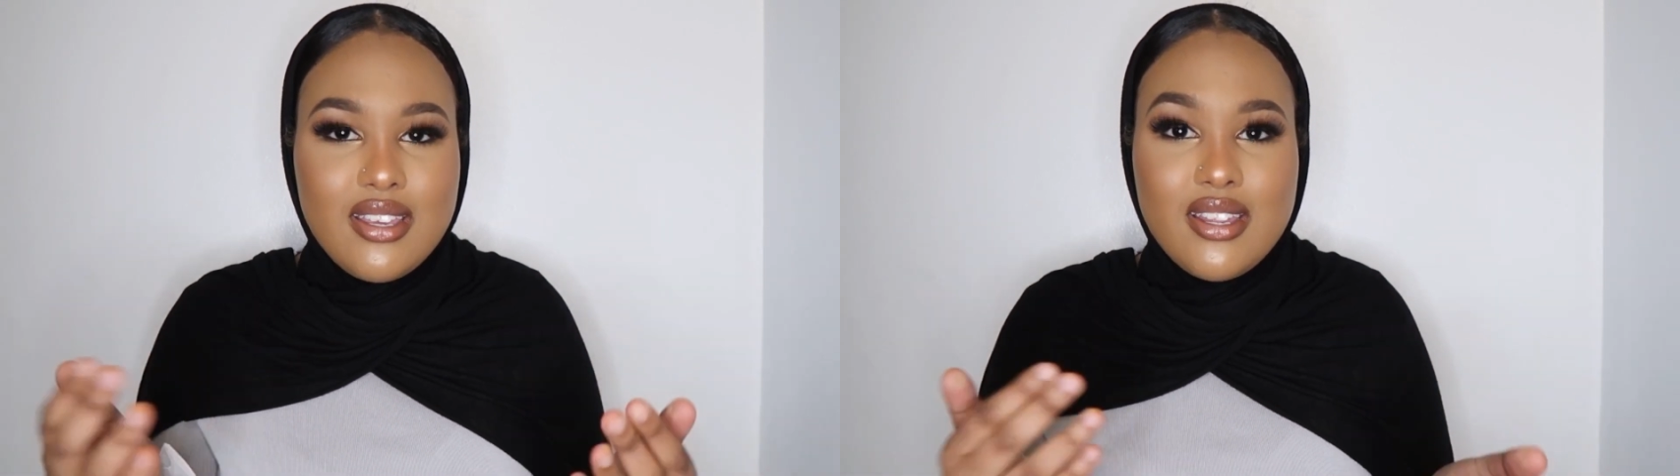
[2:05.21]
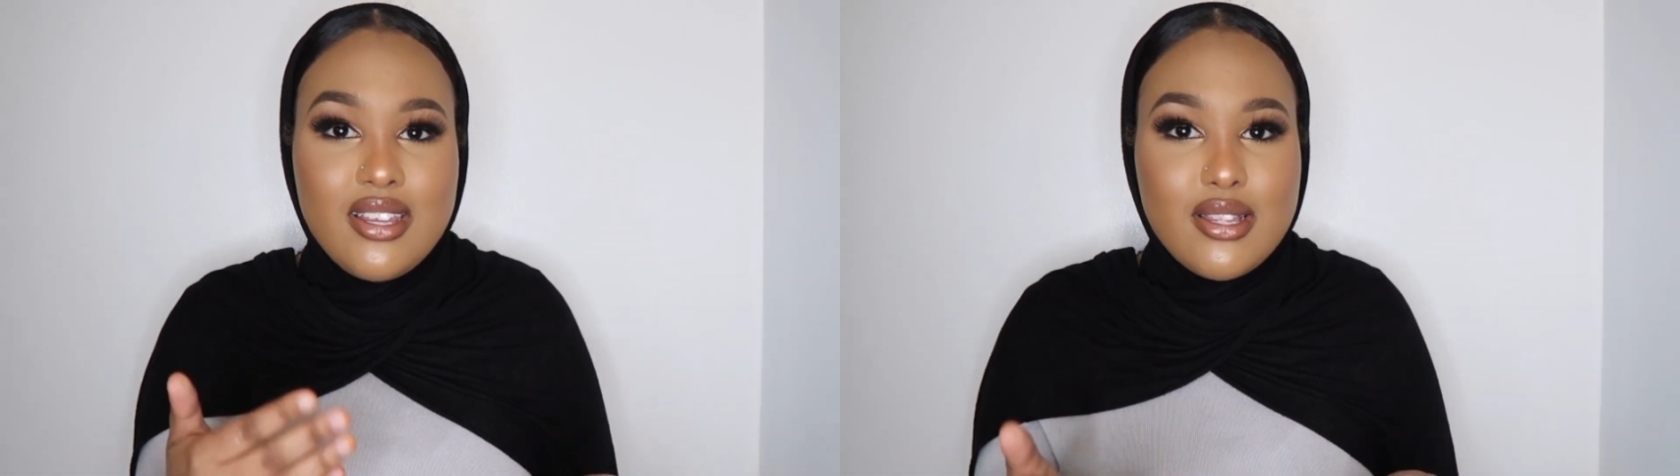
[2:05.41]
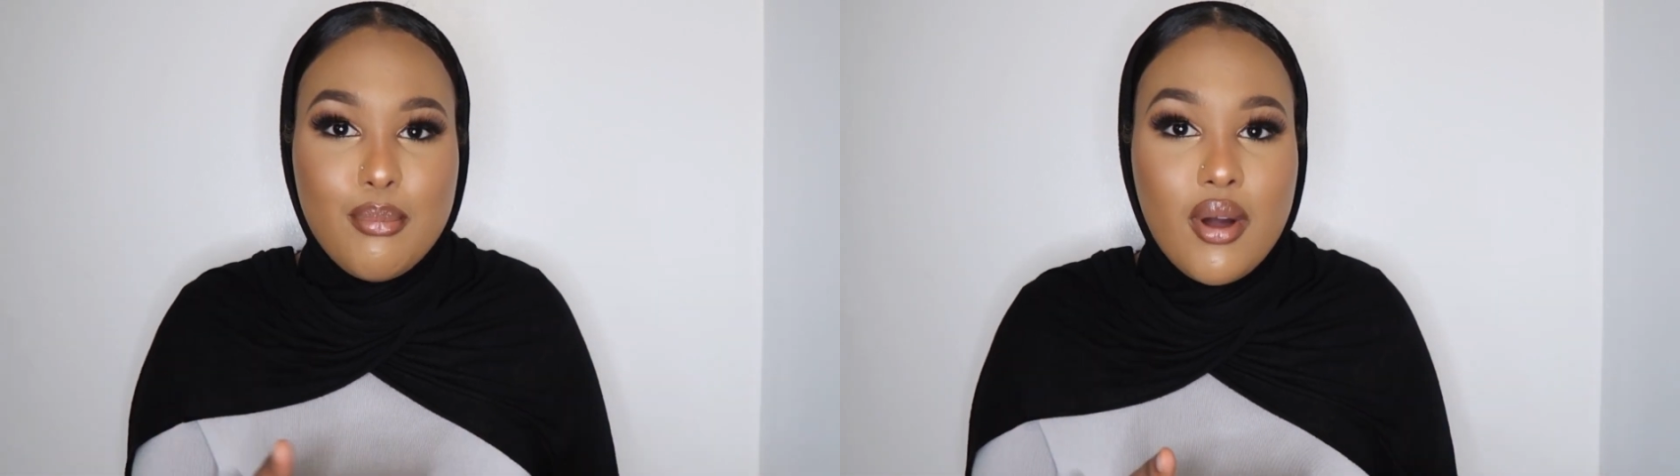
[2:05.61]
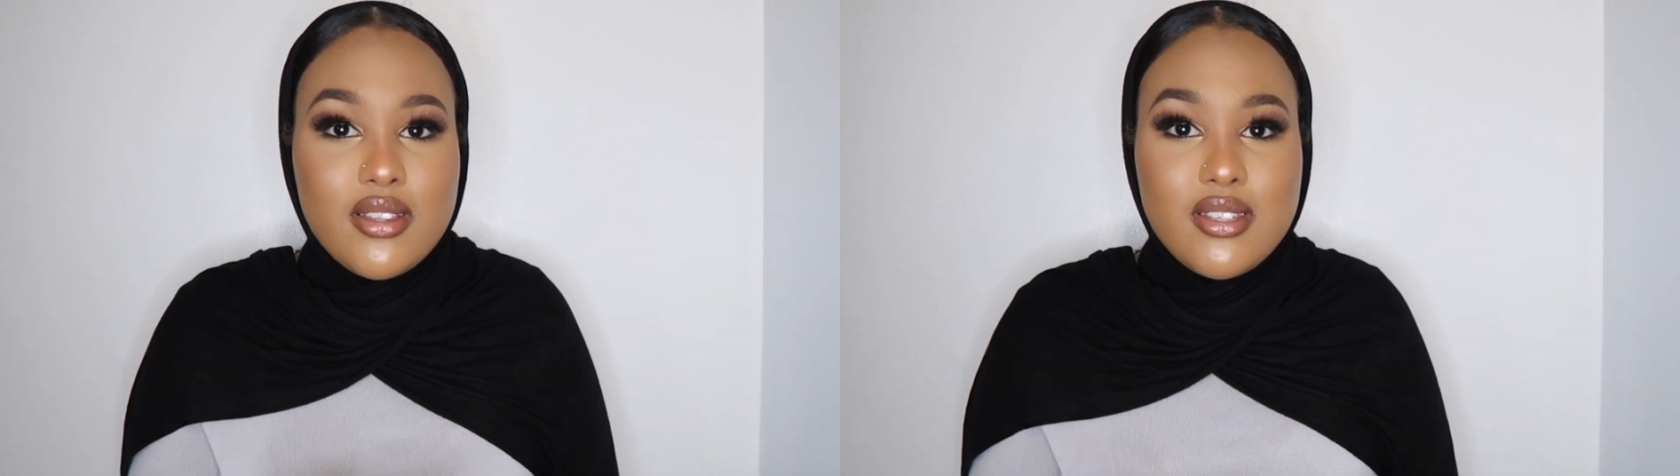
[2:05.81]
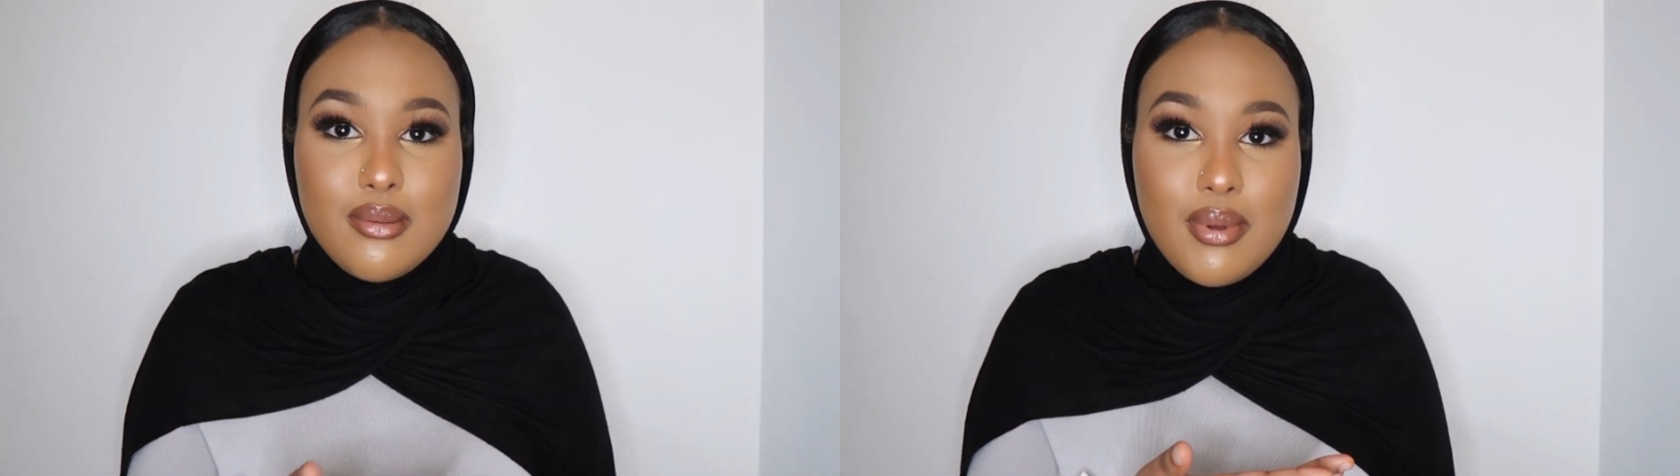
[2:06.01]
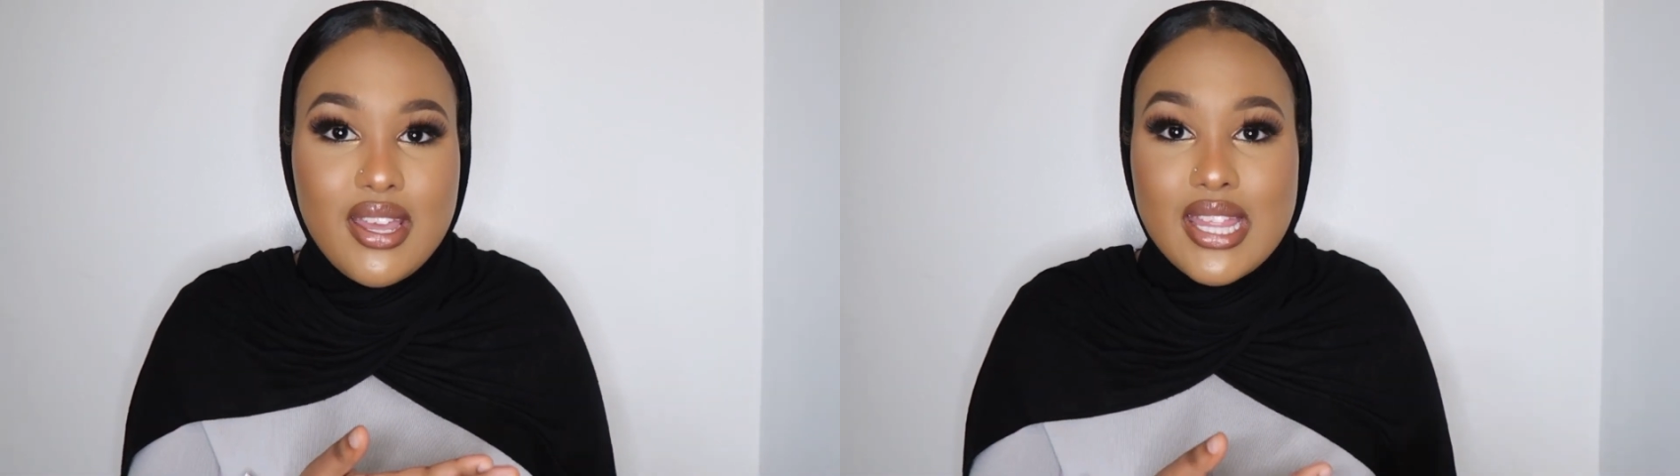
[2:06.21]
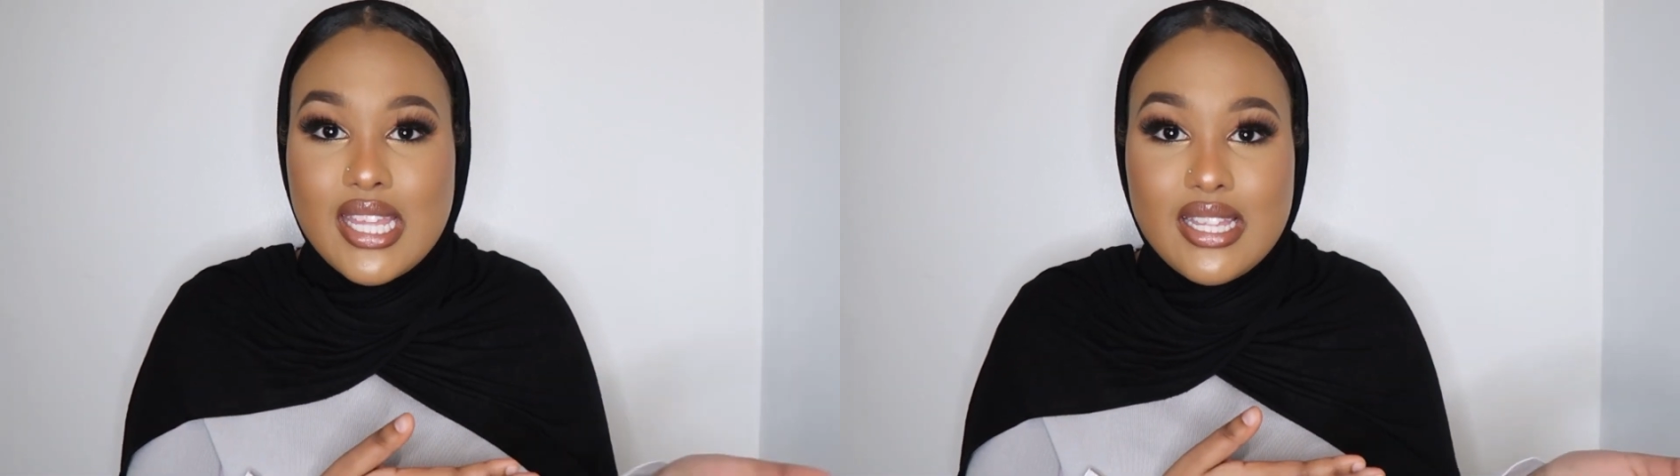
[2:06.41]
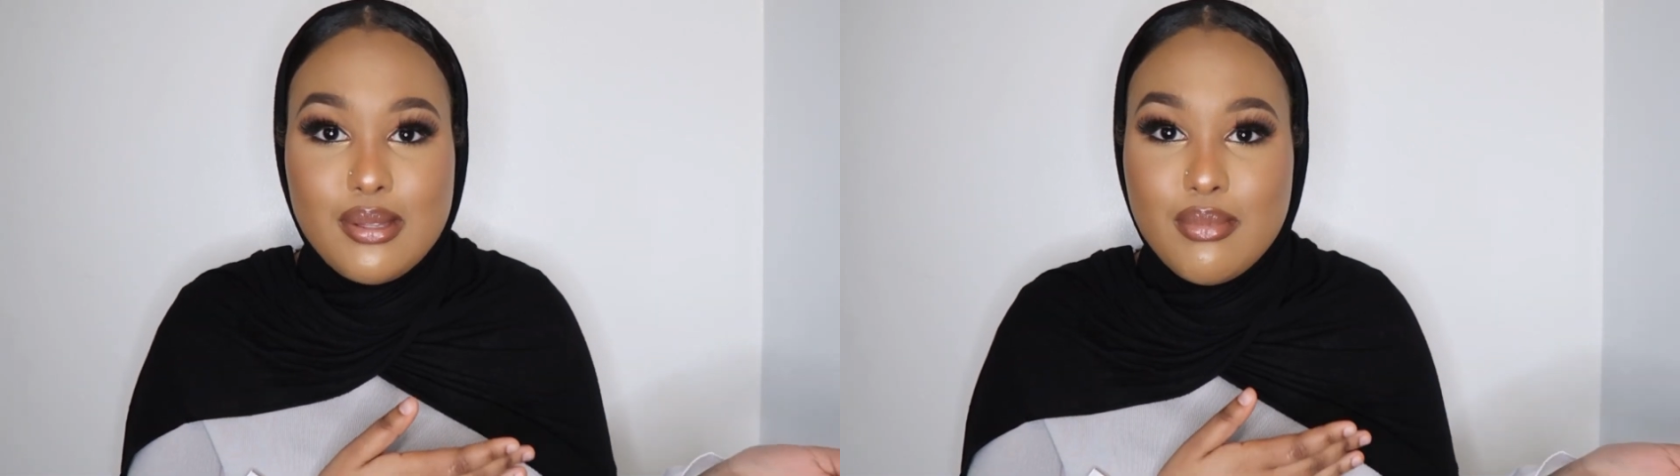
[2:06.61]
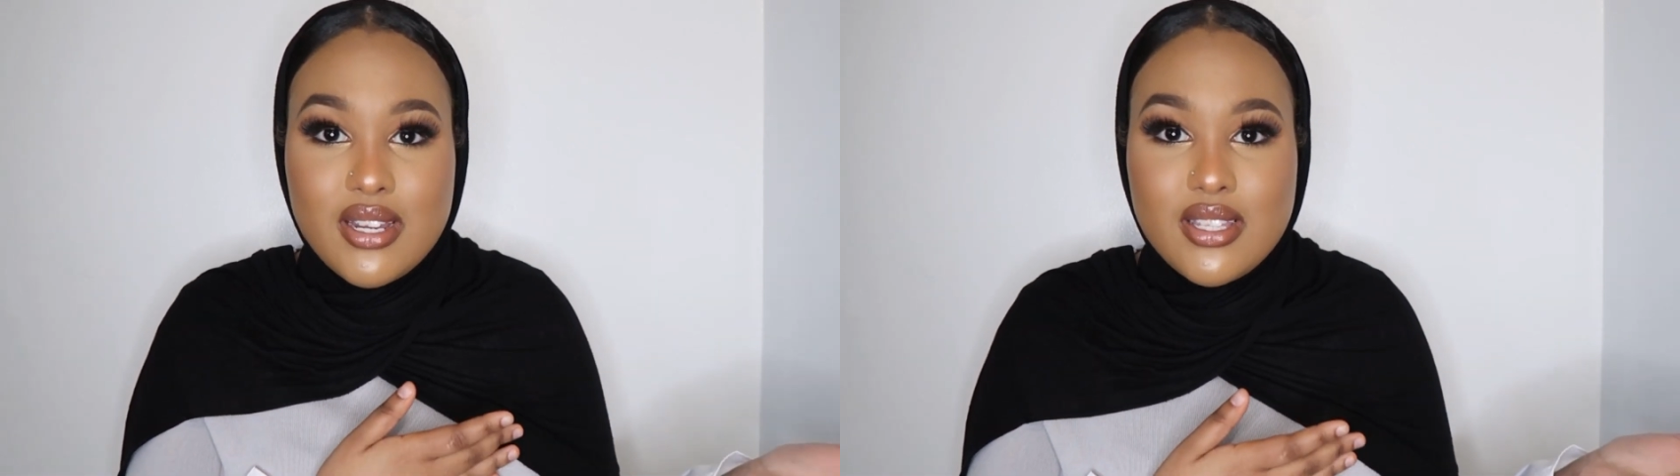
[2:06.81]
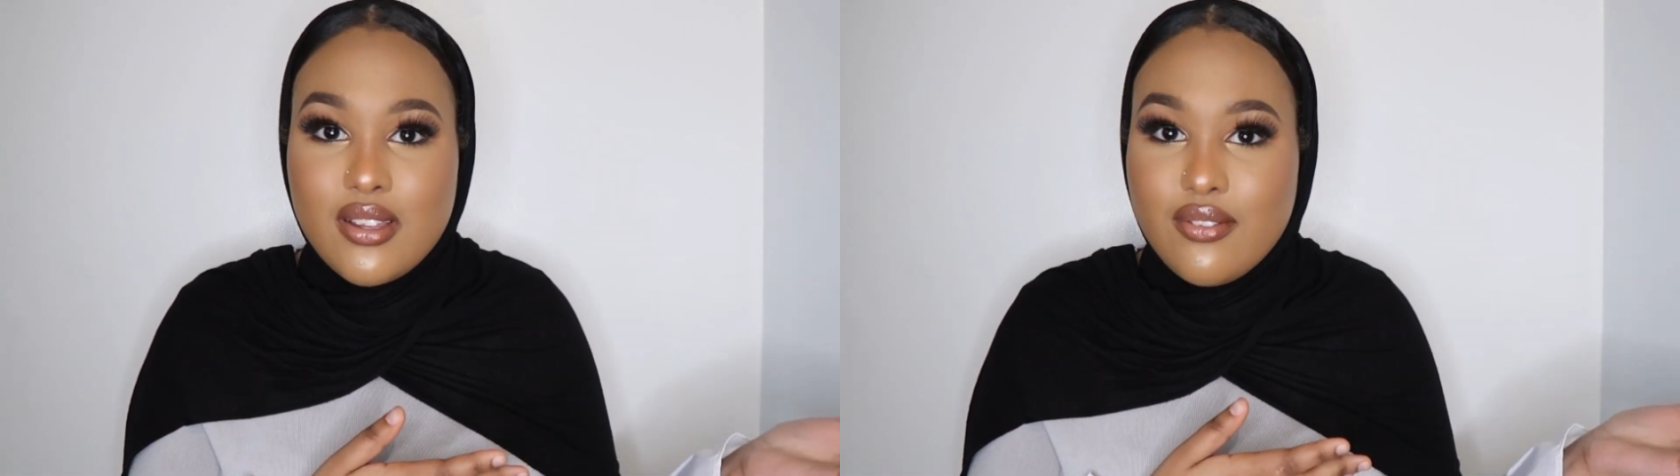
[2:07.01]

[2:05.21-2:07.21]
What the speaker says: you need to participate in 30 minutes